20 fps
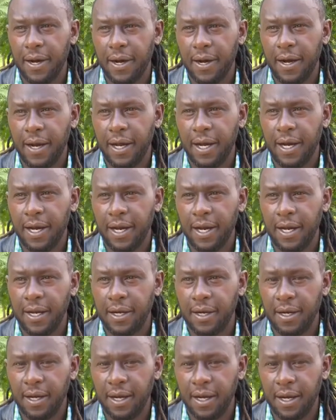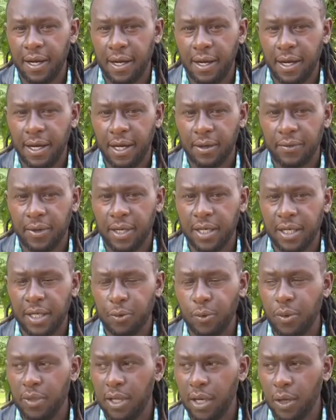I had a
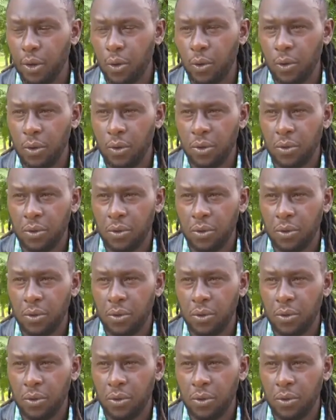running with the law,